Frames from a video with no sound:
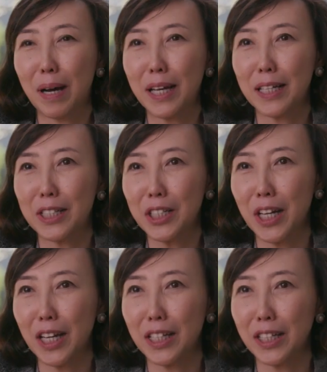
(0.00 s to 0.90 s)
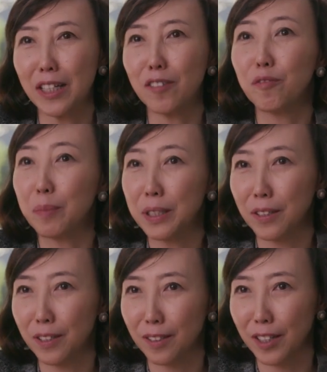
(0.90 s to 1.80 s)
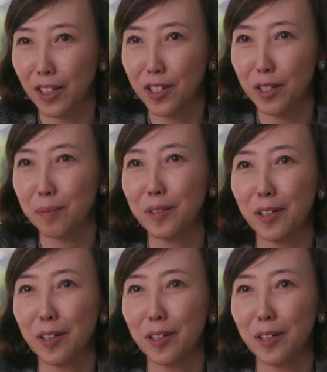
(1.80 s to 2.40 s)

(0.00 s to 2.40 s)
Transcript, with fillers: my understanding of business leadership.